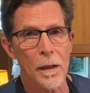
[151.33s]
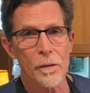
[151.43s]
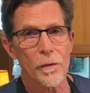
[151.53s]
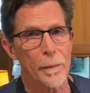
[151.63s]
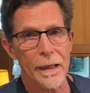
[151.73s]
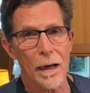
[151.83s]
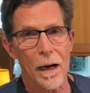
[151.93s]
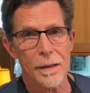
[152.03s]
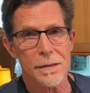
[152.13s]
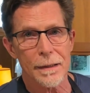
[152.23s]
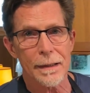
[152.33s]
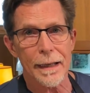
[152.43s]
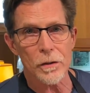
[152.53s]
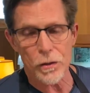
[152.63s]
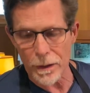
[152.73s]
from any
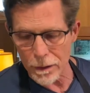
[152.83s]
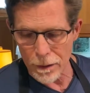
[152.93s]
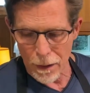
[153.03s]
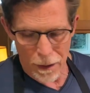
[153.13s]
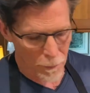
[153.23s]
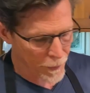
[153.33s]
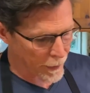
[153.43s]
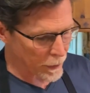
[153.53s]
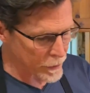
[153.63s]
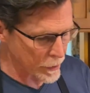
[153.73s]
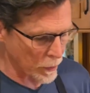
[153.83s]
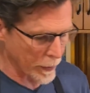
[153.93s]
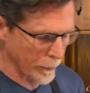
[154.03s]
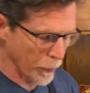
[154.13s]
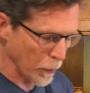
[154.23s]
oxidation up there. So you
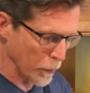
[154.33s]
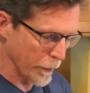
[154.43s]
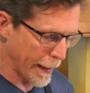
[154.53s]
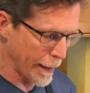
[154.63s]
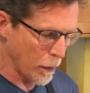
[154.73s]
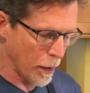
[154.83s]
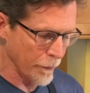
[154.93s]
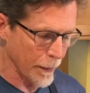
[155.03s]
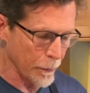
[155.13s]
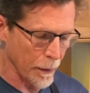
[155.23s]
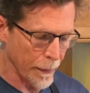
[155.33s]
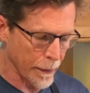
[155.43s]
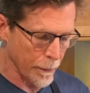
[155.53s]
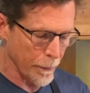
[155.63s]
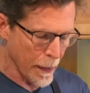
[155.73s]
want to pull that off. I'm going to make
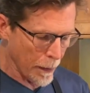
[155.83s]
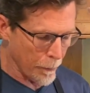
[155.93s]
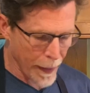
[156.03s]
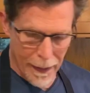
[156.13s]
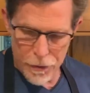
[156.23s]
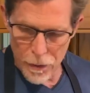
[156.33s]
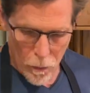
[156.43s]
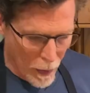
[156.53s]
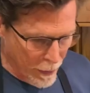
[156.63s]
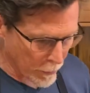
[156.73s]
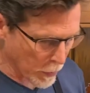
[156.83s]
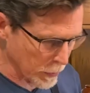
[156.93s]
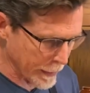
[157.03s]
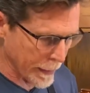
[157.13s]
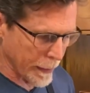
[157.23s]
a batch of
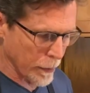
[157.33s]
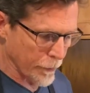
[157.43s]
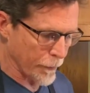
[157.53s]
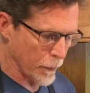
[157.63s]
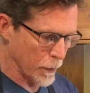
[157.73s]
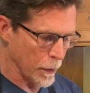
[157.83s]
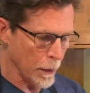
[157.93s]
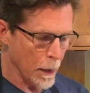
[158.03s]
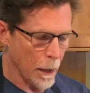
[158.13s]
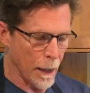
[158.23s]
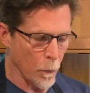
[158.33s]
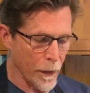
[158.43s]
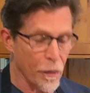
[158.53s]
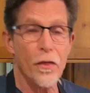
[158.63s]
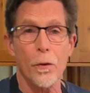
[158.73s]
guacamole here
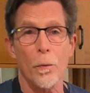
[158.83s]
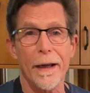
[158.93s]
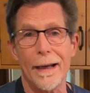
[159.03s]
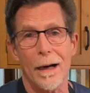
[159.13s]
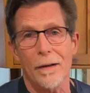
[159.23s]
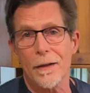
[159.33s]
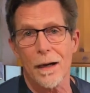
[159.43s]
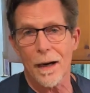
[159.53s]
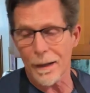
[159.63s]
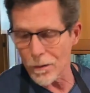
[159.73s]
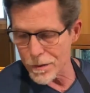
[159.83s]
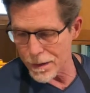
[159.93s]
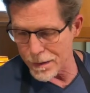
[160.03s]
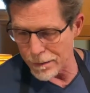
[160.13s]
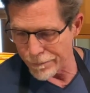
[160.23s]
with 3 avocados.
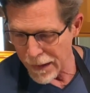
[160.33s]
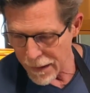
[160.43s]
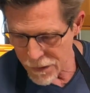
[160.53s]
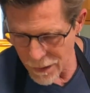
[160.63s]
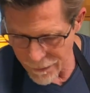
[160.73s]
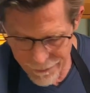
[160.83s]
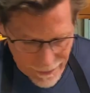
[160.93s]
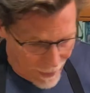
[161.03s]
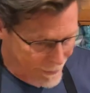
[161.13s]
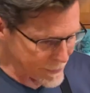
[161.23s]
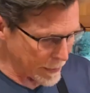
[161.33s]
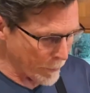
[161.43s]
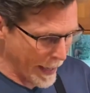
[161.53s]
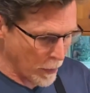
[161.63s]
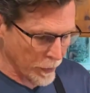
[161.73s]
It's a sort of nice
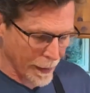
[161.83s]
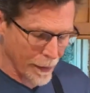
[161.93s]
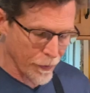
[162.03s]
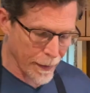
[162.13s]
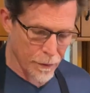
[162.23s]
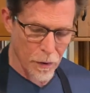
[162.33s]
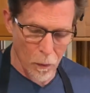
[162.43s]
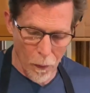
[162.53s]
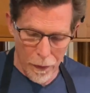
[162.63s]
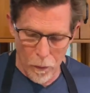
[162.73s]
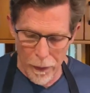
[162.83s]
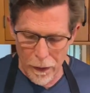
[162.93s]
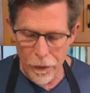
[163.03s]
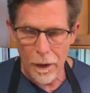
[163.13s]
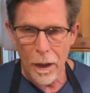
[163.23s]
amount, I think, to work
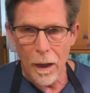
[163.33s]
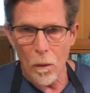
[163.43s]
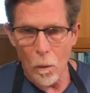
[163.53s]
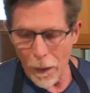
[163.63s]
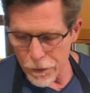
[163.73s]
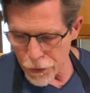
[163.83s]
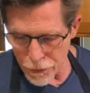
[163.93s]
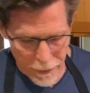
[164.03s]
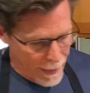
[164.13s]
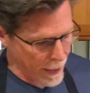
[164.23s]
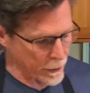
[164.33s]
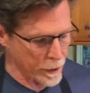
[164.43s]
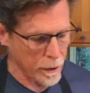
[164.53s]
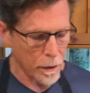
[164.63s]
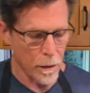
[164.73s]
with. Once you get
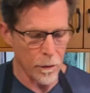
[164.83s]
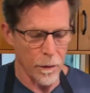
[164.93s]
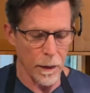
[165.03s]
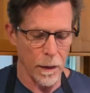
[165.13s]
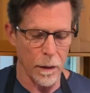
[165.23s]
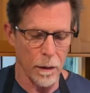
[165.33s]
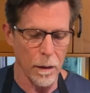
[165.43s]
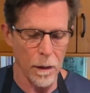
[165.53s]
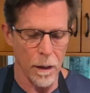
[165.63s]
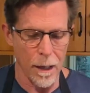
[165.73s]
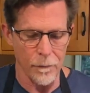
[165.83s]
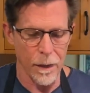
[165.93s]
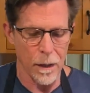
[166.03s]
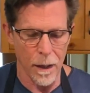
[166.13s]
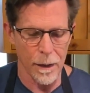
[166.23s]
the
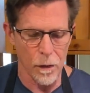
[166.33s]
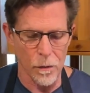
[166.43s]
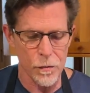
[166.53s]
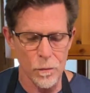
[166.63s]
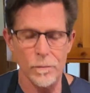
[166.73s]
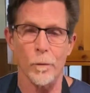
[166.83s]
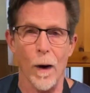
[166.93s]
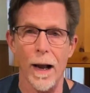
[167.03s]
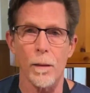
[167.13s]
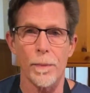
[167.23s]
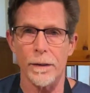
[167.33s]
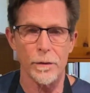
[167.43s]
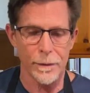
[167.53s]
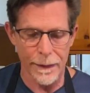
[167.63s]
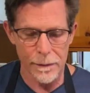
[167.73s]
avocados ripe and
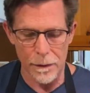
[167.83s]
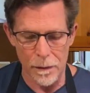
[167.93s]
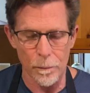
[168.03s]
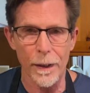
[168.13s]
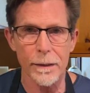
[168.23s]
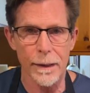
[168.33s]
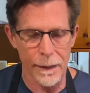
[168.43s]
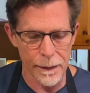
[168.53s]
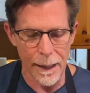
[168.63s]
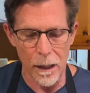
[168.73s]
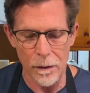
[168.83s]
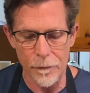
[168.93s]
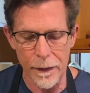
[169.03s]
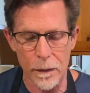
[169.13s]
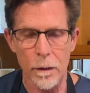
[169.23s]
you get the little button end out
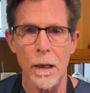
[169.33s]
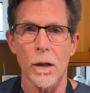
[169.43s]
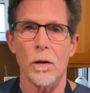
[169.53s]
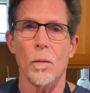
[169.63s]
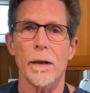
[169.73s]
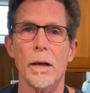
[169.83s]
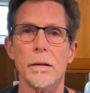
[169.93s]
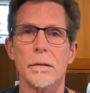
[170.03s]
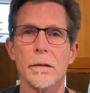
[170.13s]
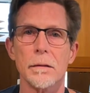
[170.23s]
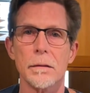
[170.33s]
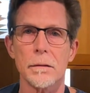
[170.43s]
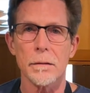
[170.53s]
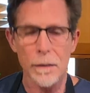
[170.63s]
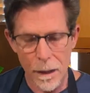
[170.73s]
of there, you want to
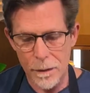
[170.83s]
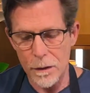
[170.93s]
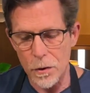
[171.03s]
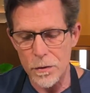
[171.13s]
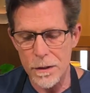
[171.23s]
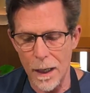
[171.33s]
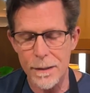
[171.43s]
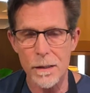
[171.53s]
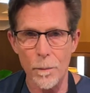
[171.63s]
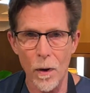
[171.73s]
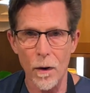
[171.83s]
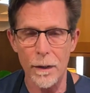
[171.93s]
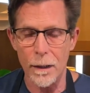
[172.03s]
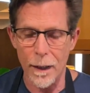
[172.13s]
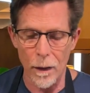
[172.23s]
cut the 2 sides
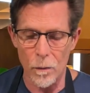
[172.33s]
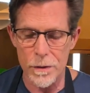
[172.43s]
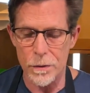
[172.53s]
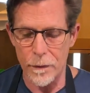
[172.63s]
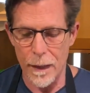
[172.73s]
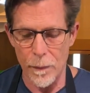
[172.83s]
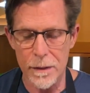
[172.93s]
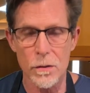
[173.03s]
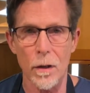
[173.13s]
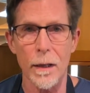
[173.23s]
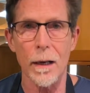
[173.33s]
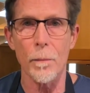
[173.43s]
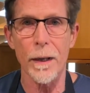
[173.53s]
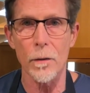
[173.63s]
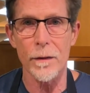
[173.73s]
apart. And I always do that by starting
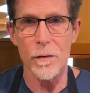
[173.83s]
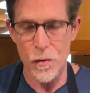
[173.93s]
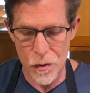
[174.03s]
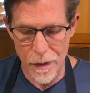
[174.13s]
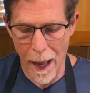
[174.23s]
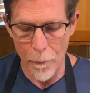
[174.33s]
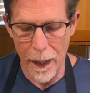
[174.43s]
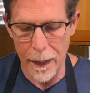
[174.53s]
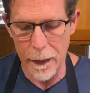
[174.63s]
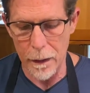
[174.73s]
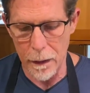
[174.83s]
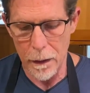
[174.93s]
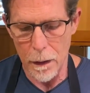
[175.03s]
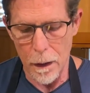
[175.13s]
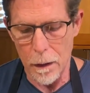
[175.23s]
up here at the stem end,
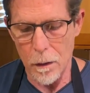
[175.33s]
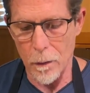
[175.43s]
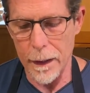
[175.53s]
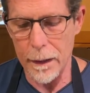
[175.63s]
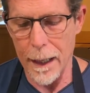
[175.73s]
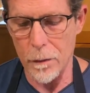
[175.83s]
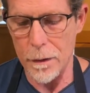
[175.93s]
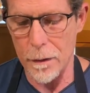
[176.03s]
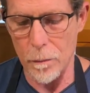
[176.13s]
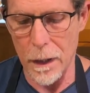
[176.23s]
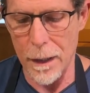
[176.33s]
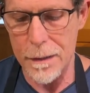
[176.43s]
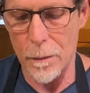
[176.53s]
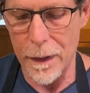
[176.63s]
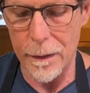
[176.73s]
going down to the
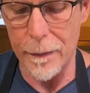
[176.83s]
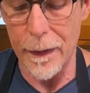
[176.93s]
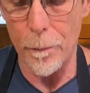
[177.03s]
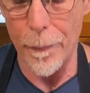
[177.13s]
blossom end, and then